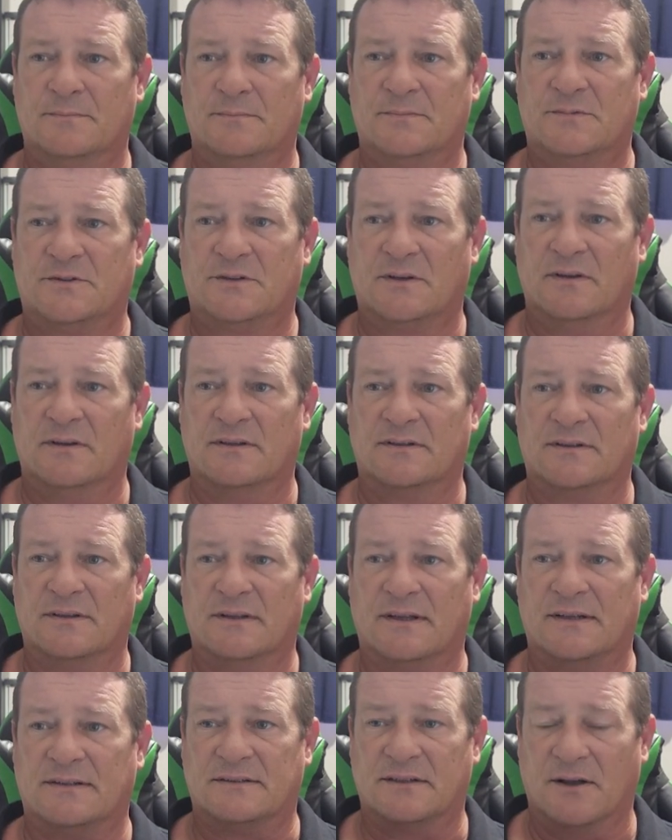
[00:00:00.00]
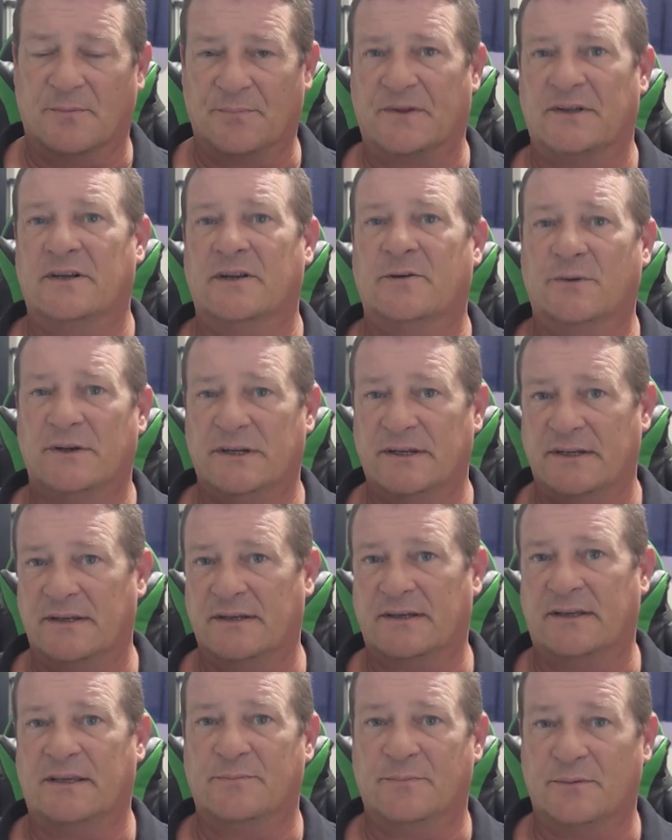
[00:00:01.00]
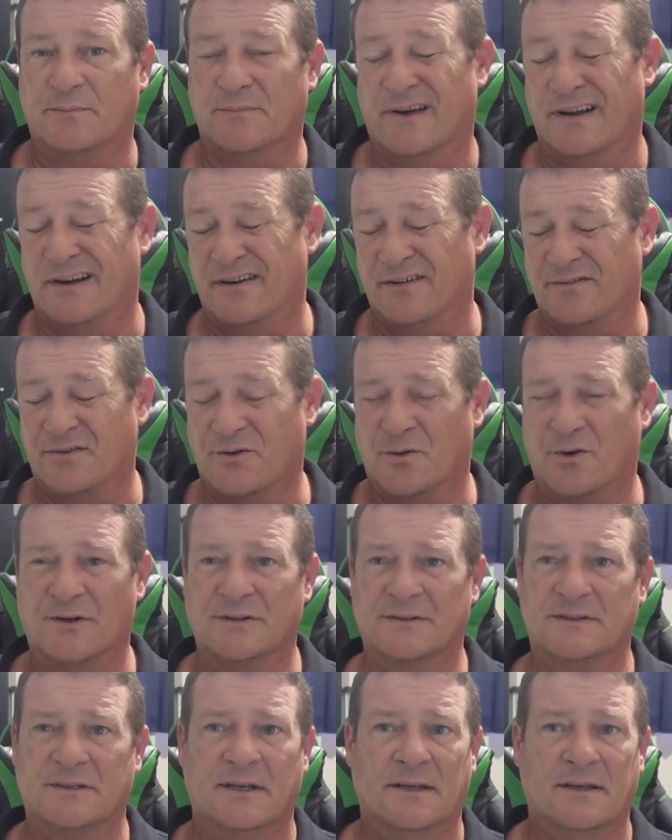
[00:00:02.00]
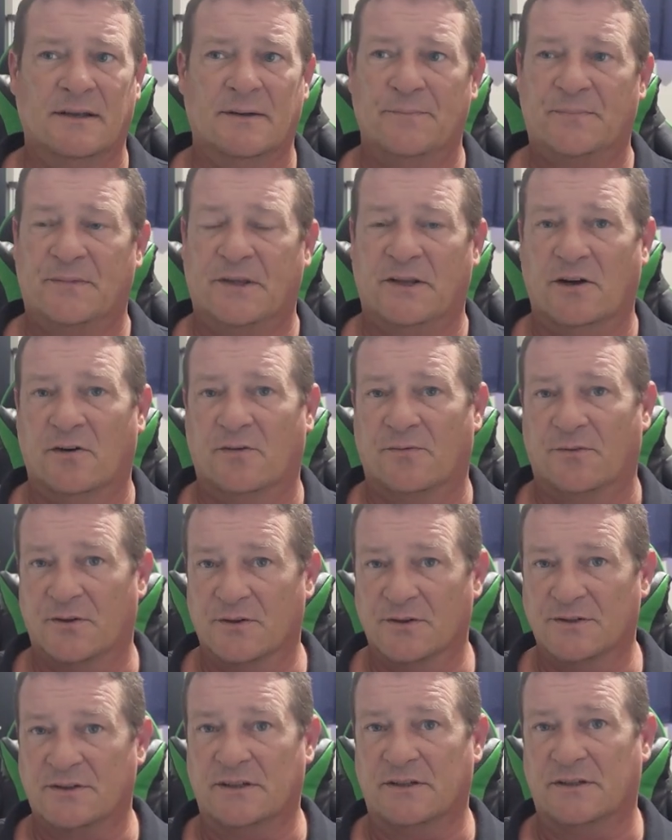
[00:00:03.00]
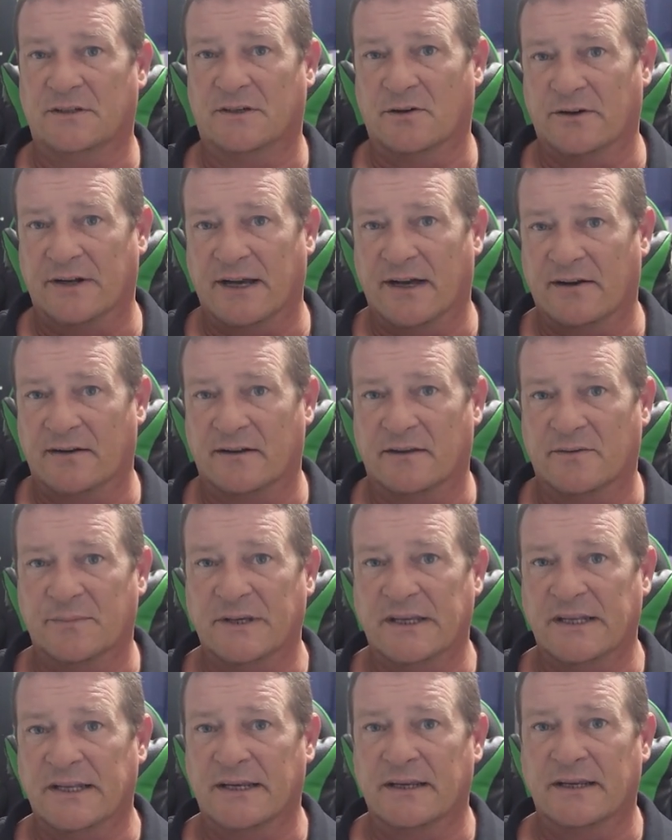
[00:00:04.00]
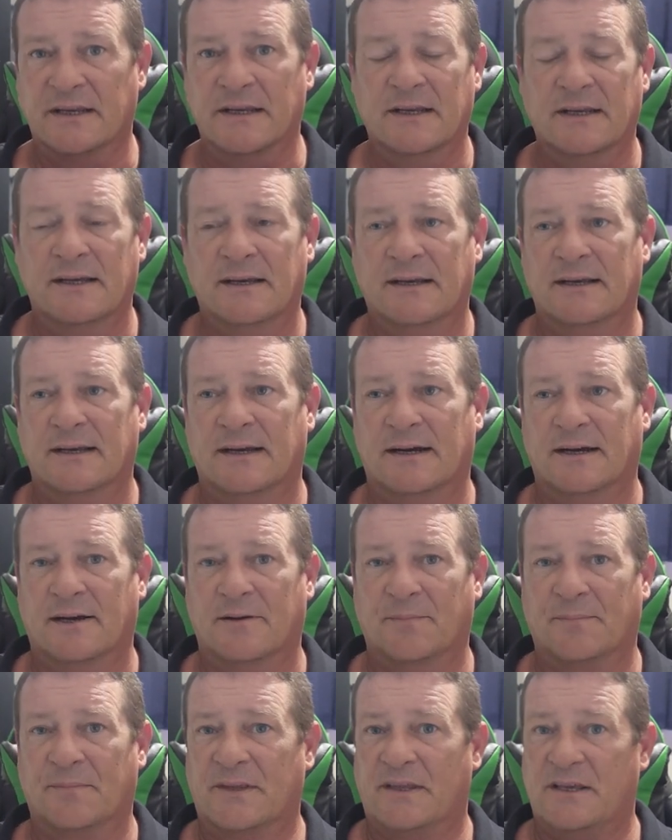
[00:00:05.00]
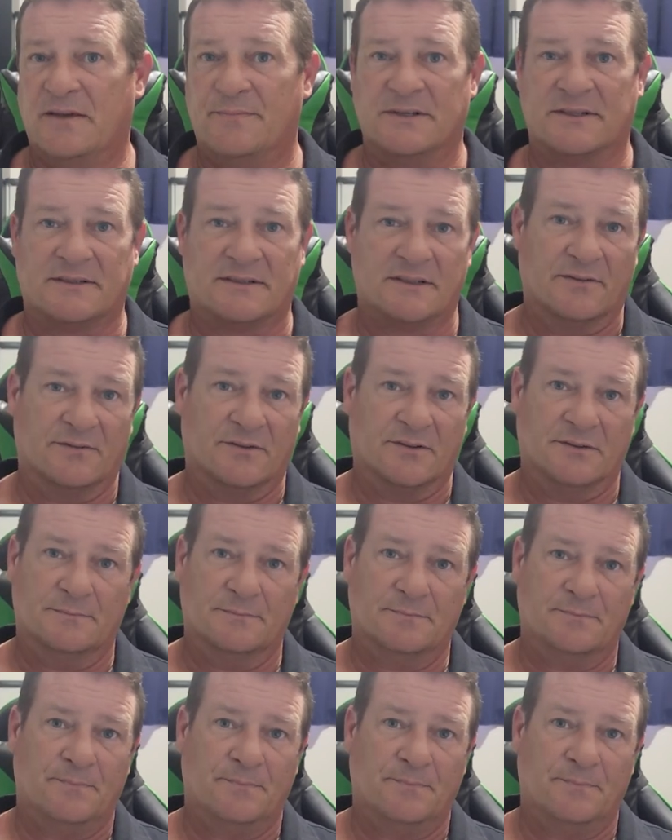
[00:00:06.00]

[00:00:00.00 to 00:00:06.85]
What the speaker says: So that's something that we need to keep in mind. And of course, you know, for those of you that go down to the meeting, keep it civil.